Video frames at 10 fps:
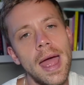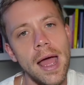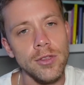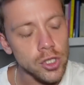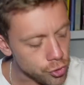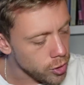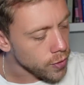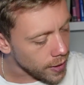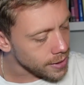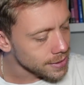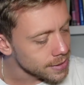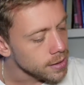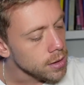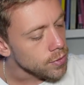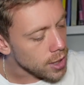And the truth is
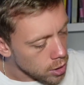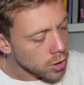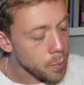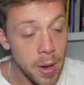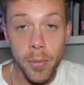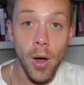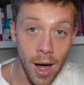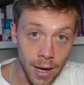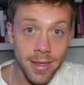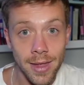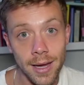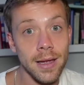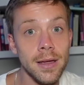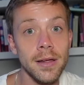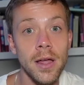that younger people, I
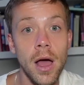think,